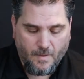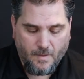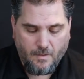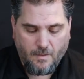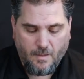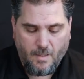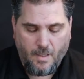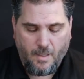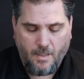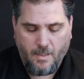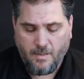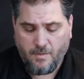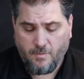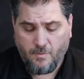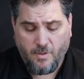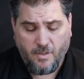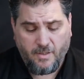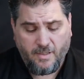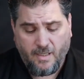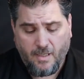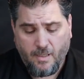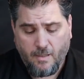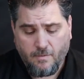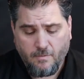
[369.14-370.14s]
And
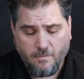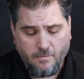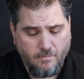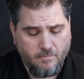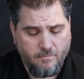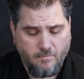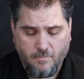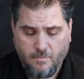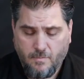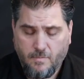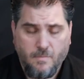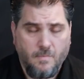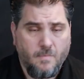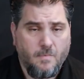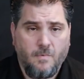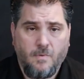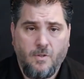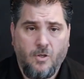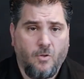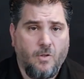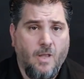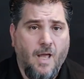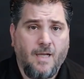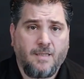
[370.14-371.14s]
again,
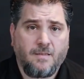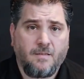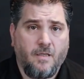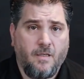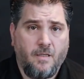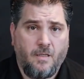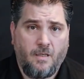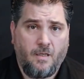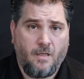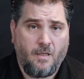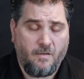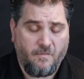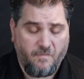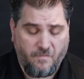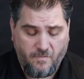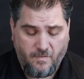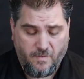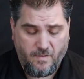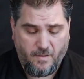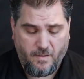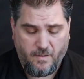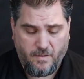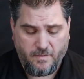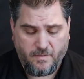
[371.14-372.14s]
no Loctite needed for
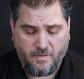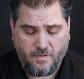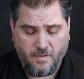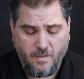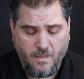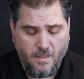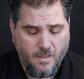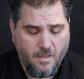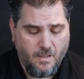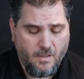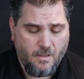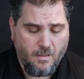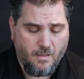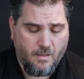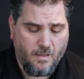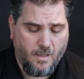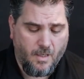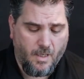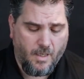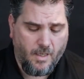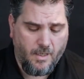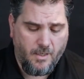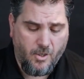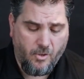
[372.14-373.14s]
these.
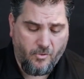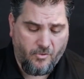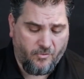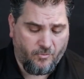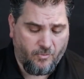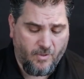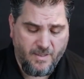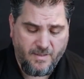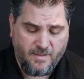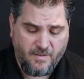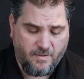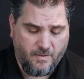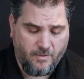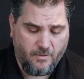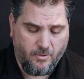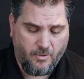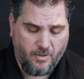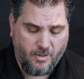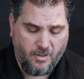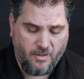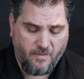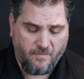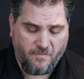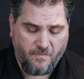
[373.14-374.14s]
No thread sealer
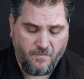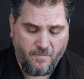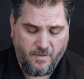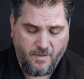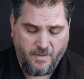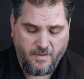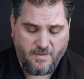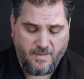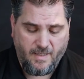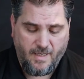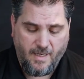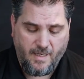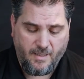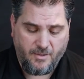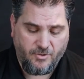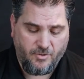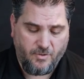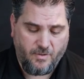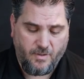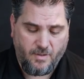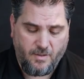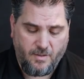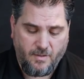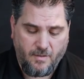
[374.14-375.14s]
needed for these. They
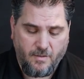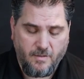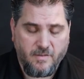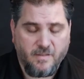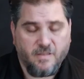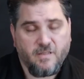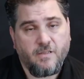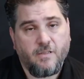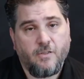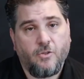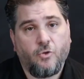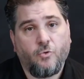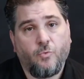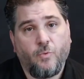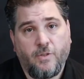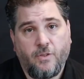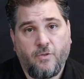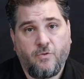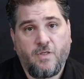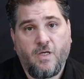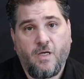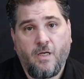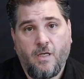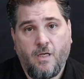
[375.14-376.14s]
actually seal when
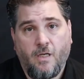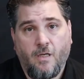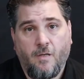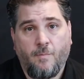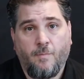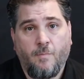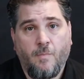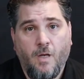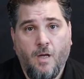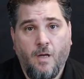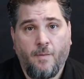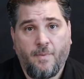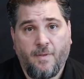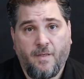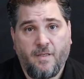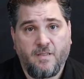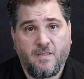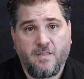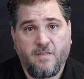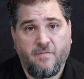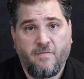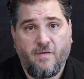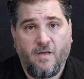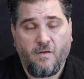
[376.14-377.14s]
you tighten them up
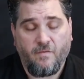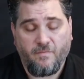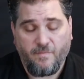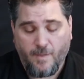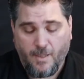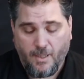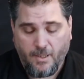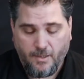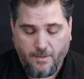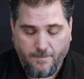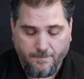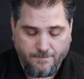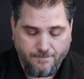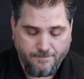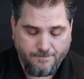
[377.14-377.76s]
against the valve body.